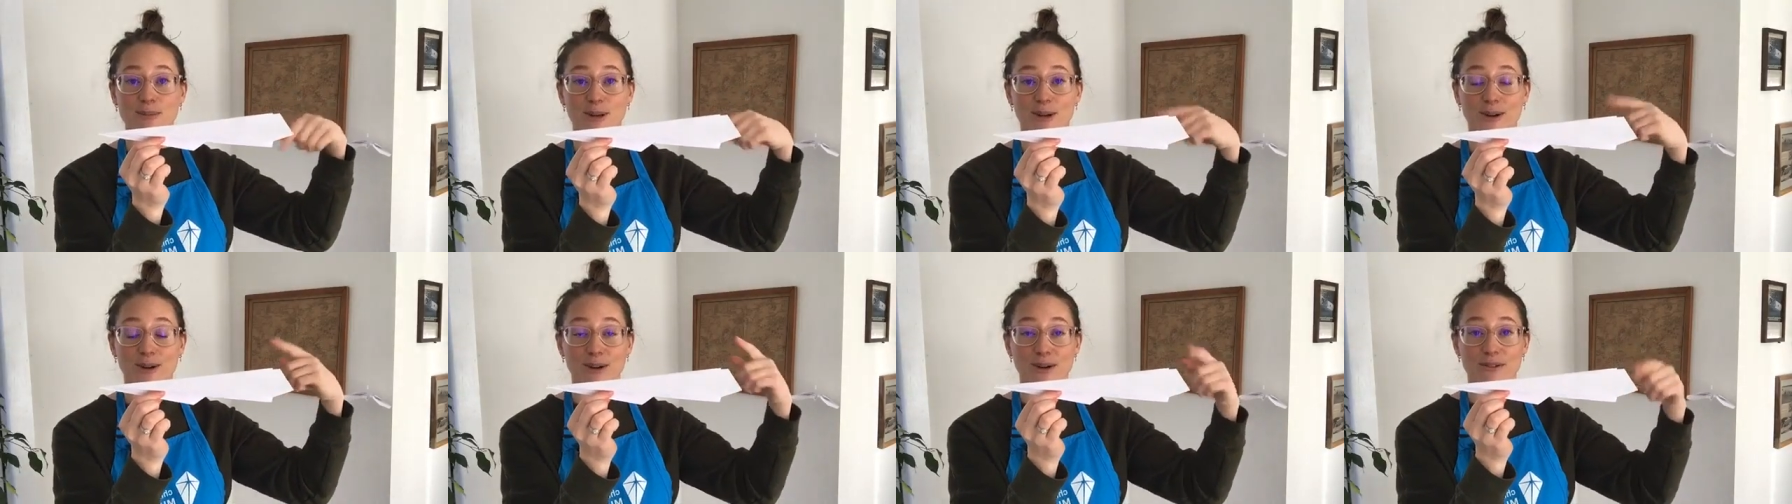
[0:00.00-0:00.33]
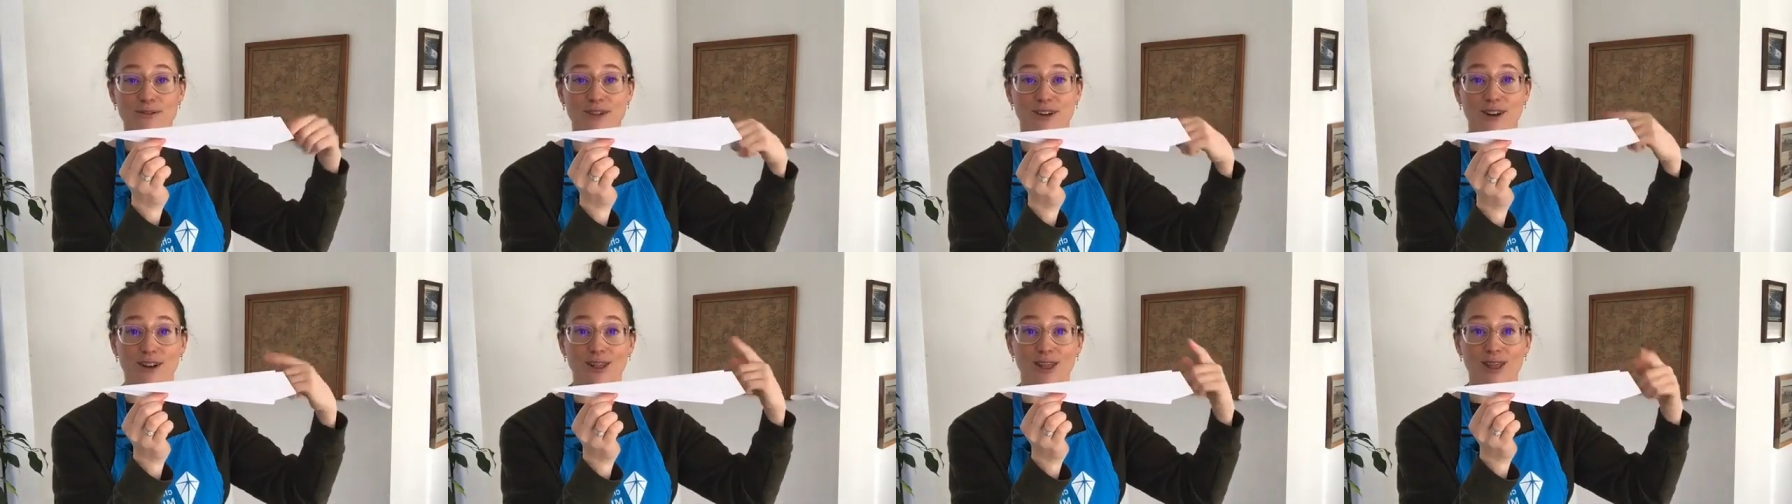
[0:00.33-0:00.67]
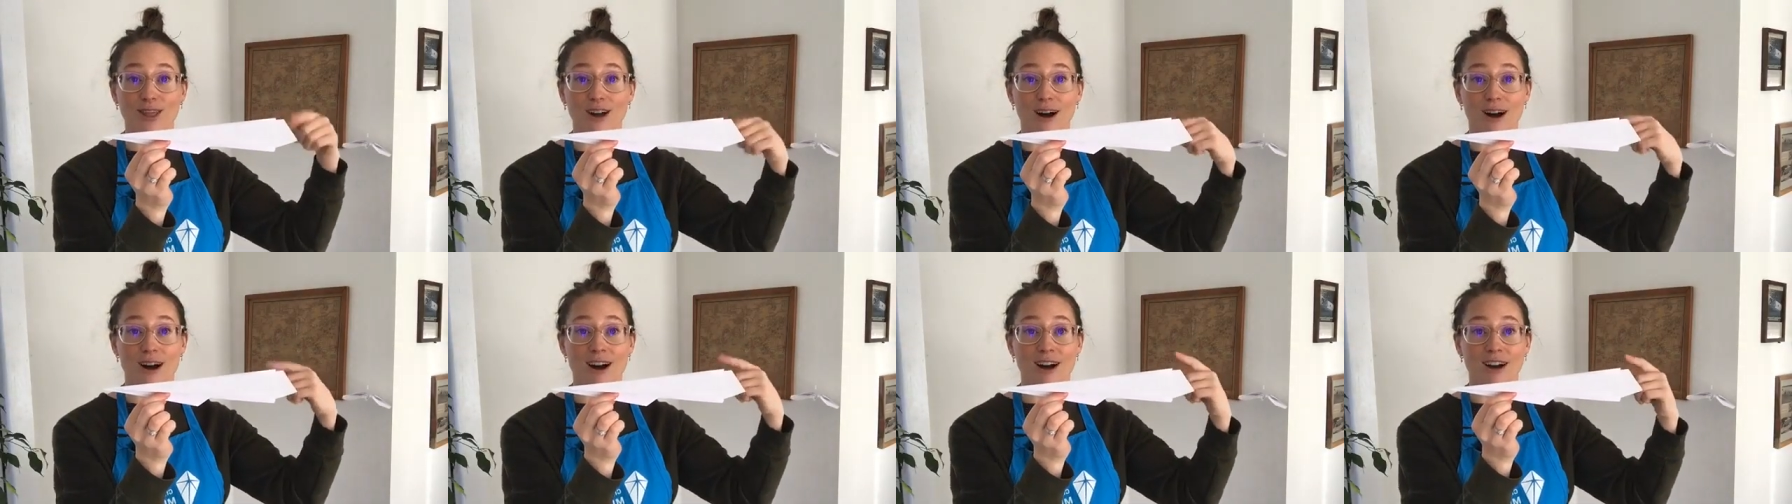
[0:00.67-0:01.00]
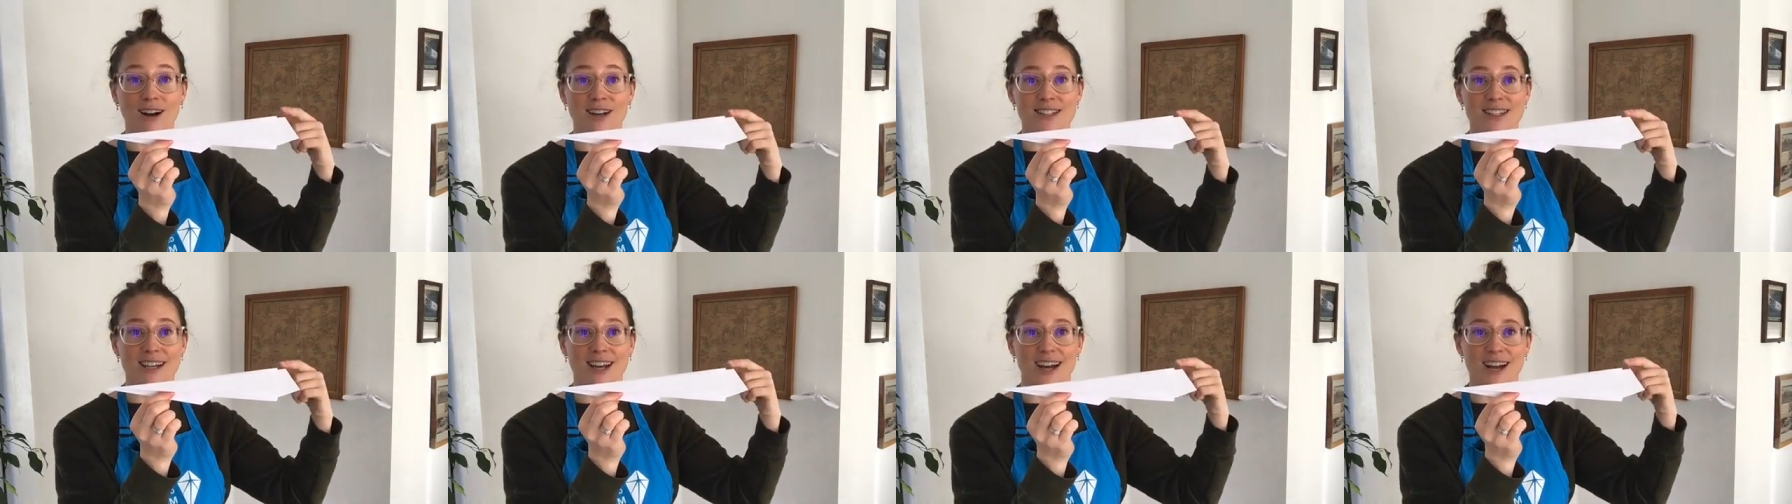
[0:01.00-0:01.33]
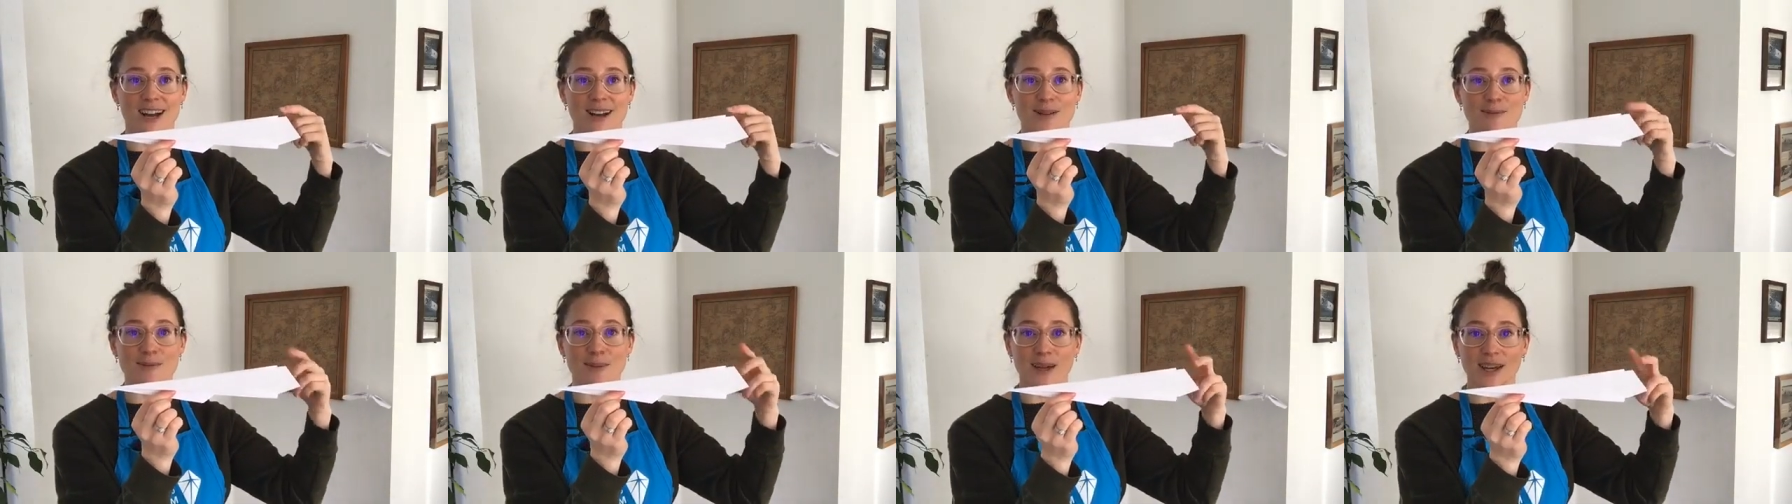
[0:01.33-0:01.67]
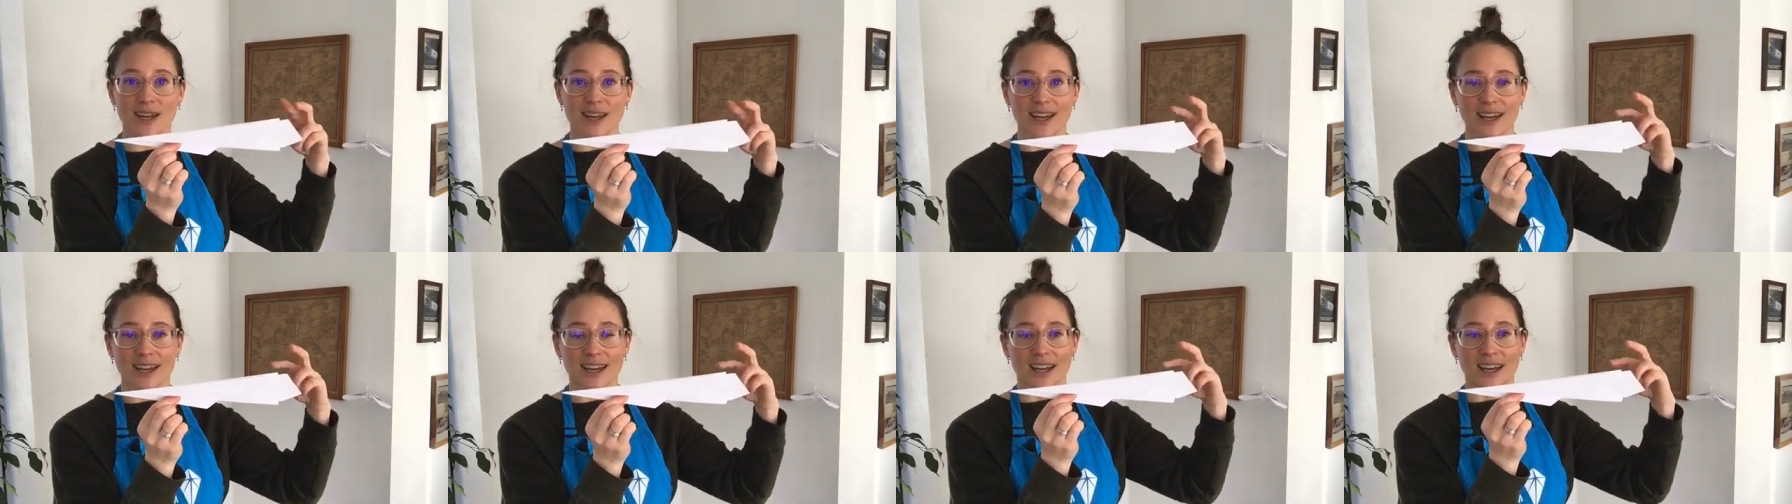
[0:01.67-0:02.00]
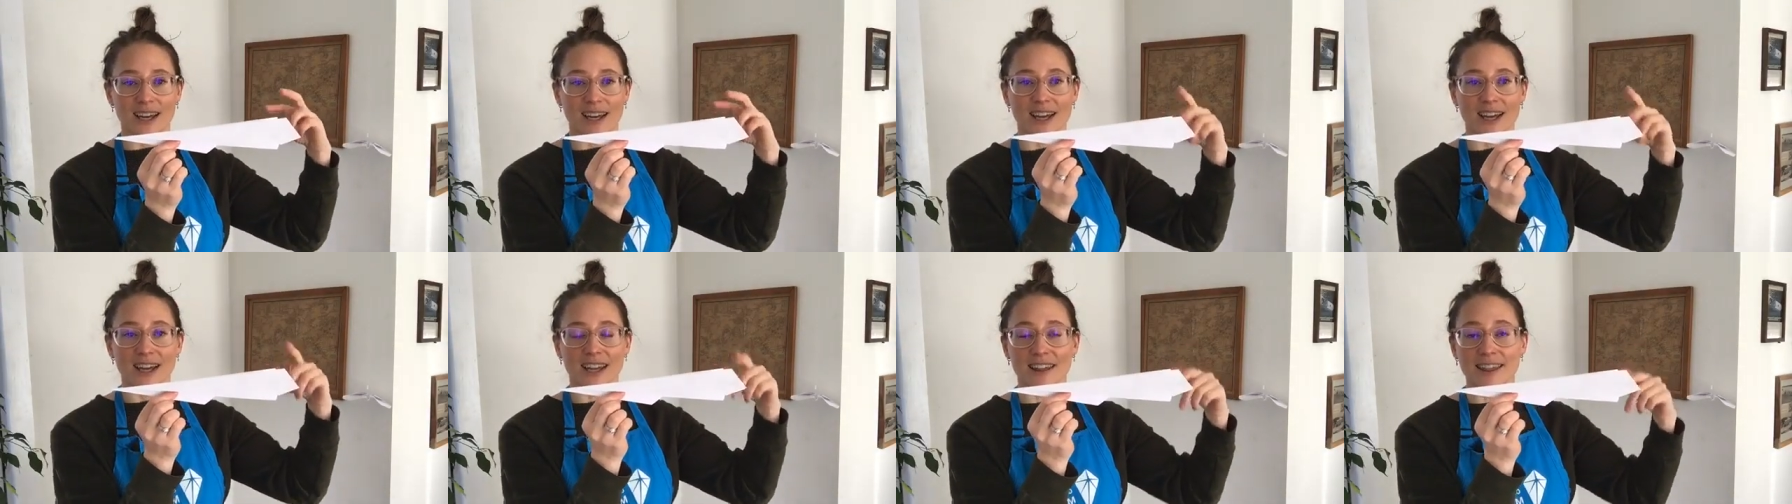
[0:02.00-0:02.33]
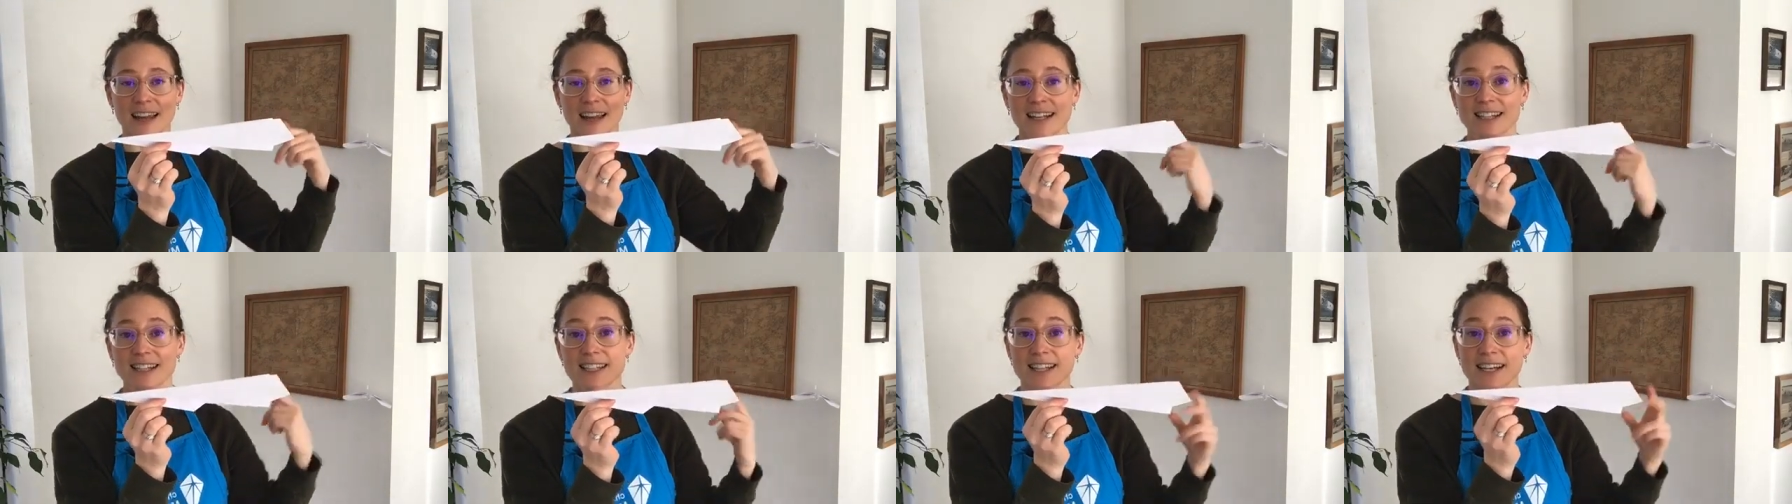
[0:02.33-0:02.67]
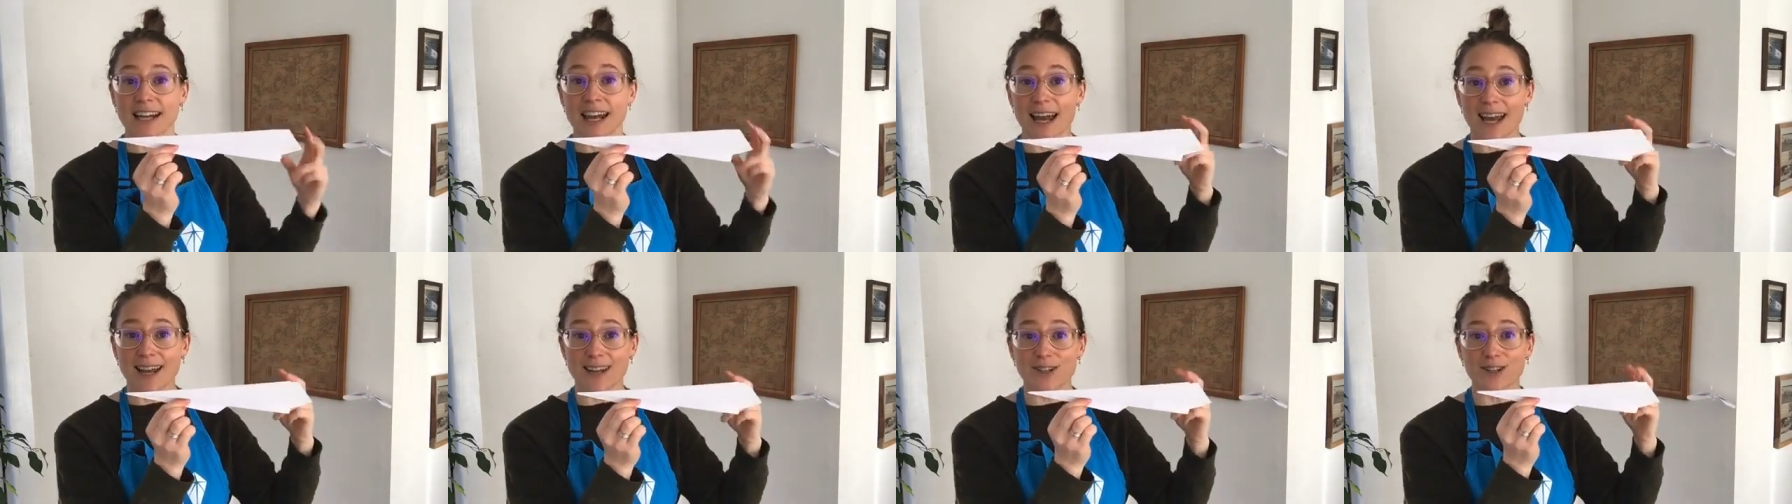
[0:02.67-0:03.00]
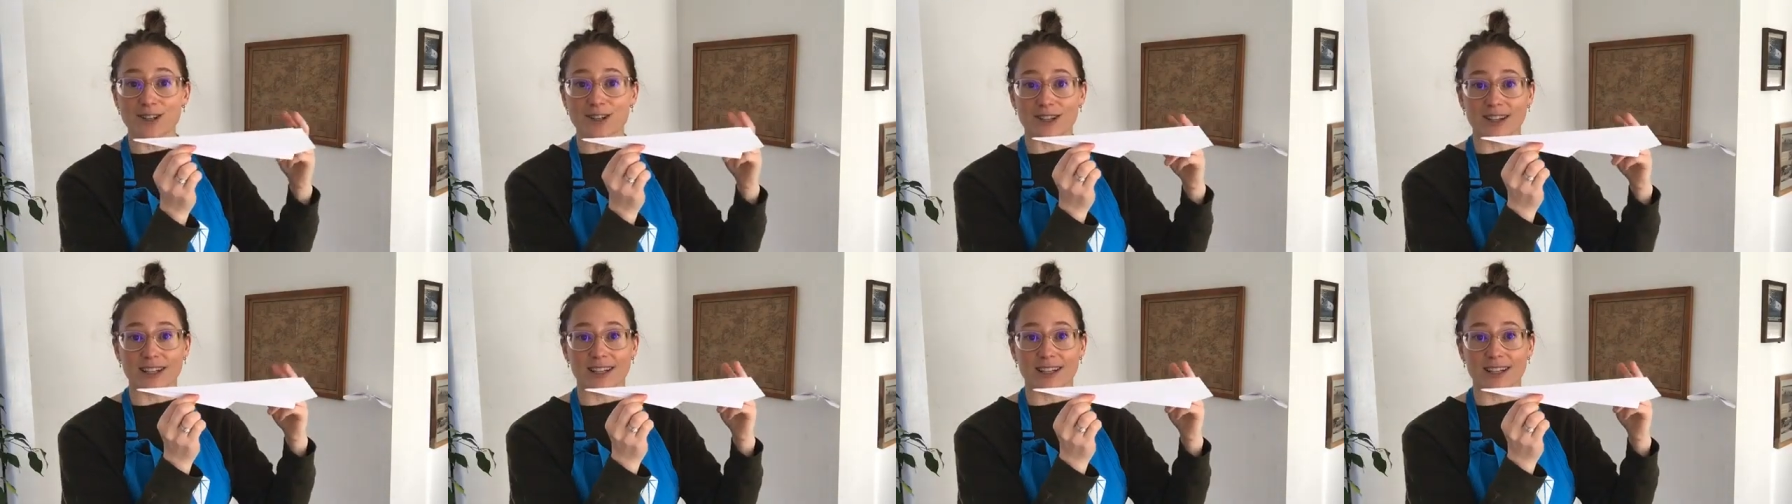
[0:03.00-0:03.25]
going for a long time. And that's an engine